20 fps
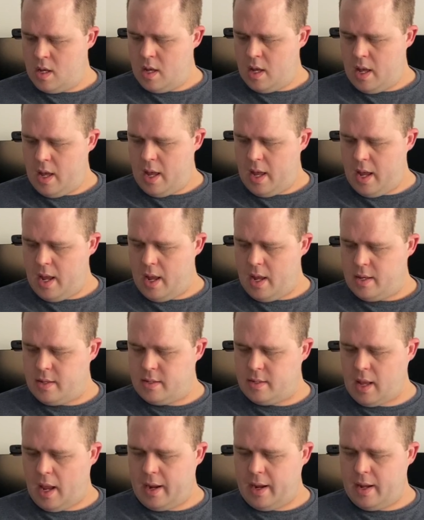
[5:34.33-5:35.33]
a
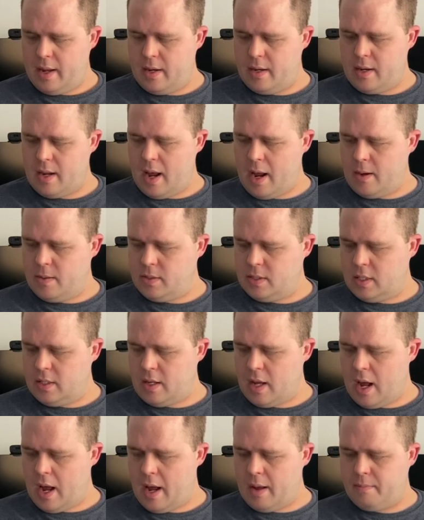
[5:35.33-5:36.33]
second ounce of
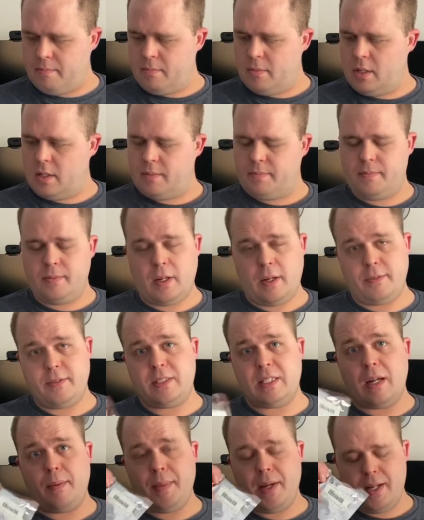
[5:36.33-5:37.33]
of
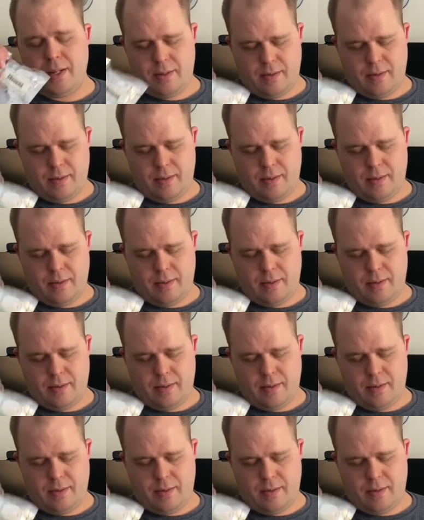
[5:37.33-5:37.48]
Summit,